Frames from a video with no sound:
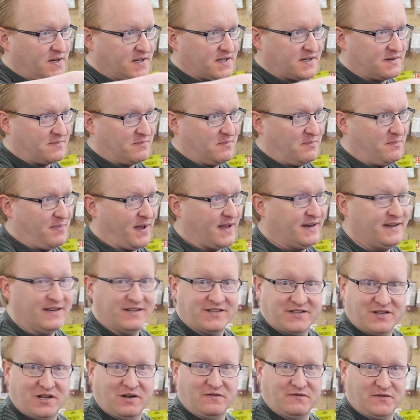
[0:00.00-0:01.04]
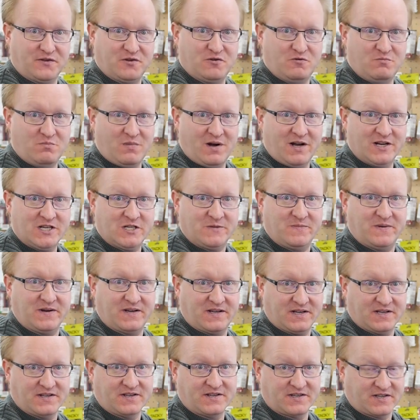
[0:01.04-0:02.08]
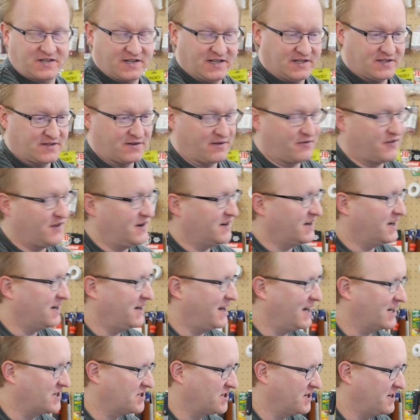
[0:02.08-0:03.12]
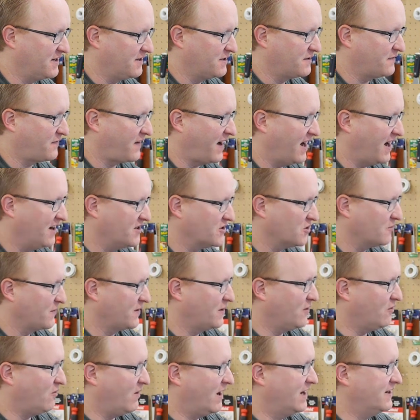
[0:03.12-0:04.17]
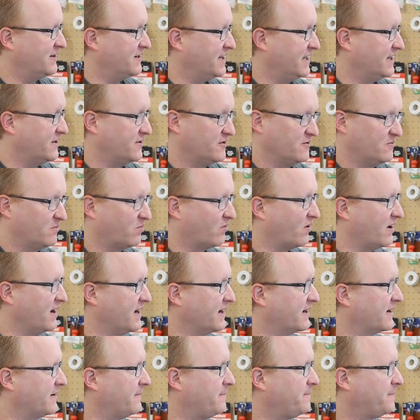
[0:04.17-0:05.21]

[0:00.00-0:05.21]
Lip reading: it doesn't bend itself too much because it's a thin connection, it's fragile, we don't want it to break.